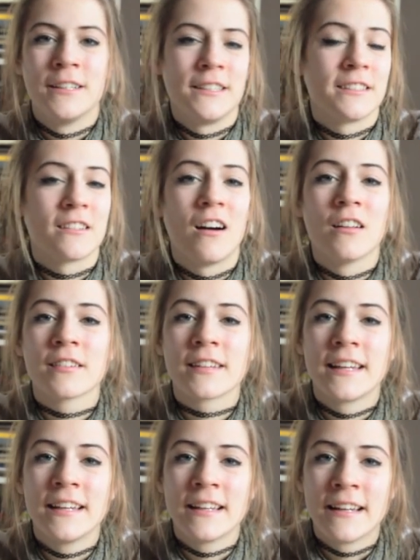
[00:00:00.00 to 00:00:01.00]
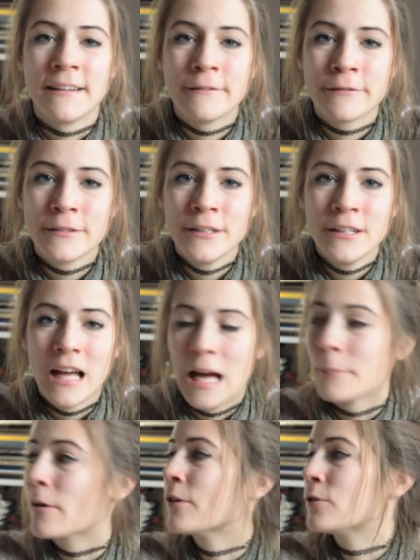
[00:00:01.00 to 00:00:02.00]
It's called Skinny Love.
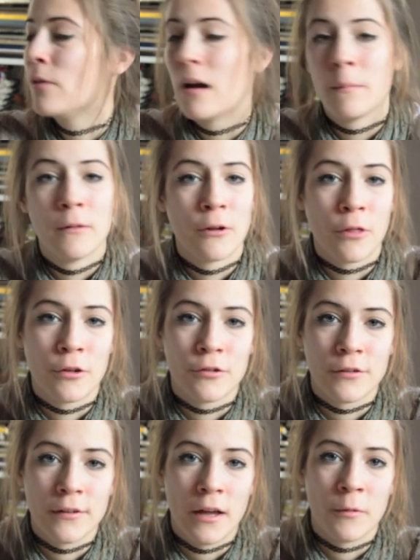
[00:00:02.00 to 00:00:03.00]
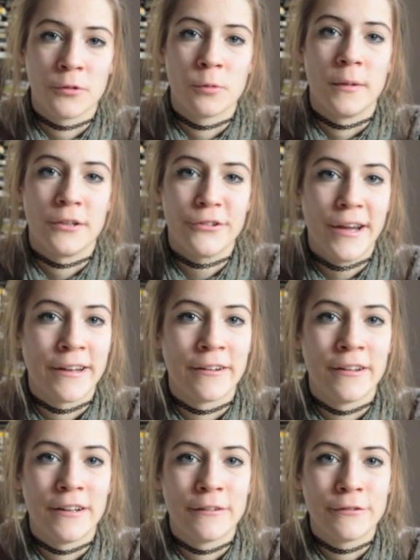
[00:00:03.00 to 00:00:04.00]
I'm going to upload this out to my
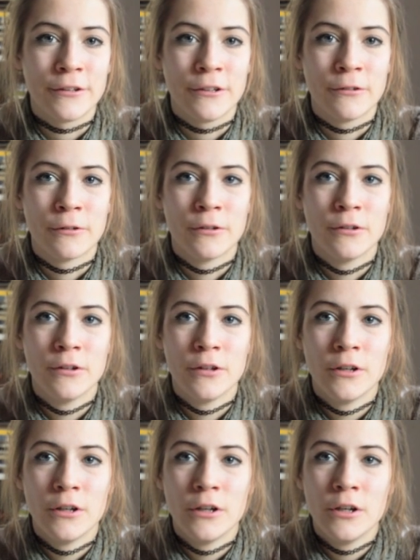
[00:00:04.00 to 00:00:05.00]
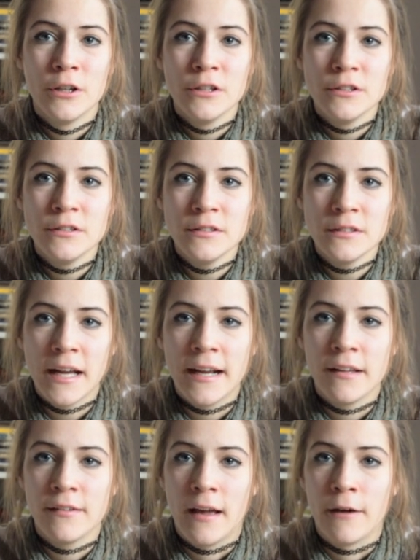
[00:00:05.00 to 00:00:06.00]
channel a few
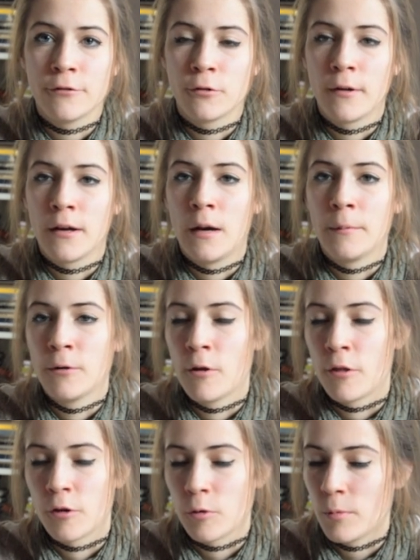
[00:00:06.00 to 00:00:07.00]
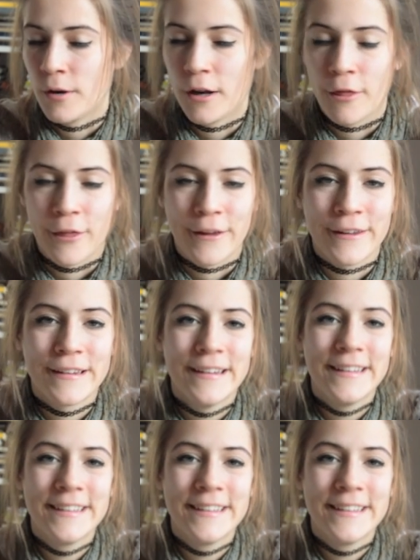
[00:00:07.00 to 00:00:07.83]
days after I uploaded this one, I think.